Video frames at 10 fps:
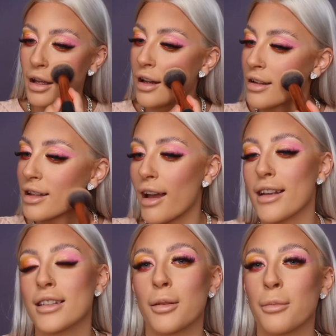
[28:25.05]
sat at
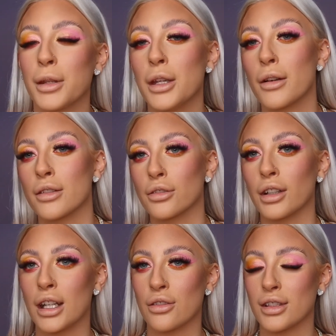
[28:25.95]
his computer
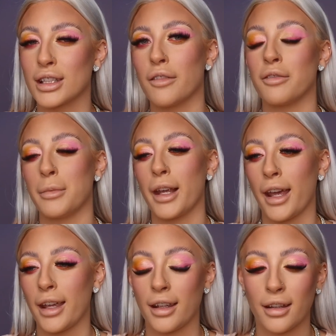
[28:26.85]
screen just giving me
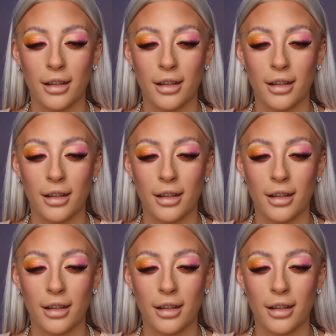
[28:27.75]
hate.